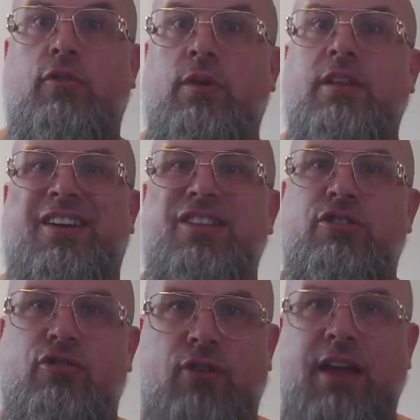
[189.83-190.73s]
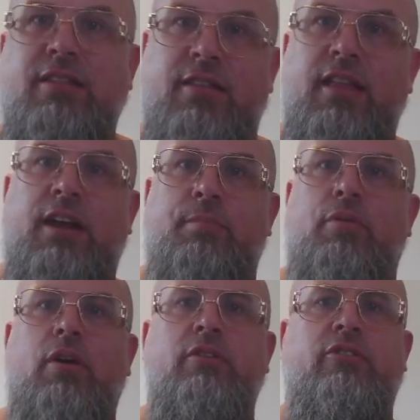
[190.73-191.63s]
doing the constraints-led
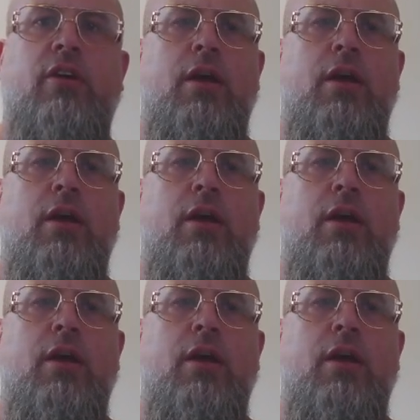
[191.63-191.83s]
approach.